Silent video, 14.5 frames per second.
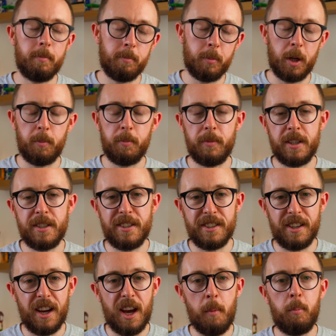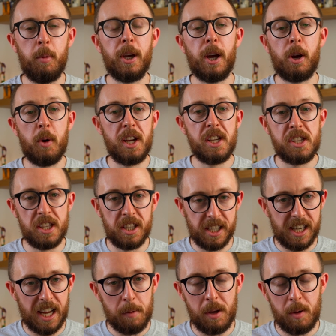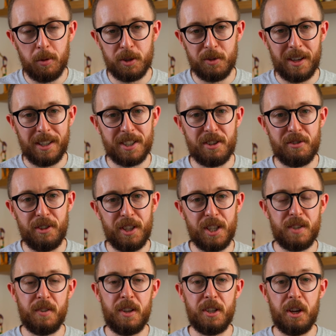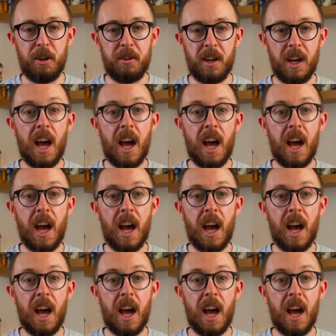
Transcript: But this is a bigger question than I'm able to answer in this video.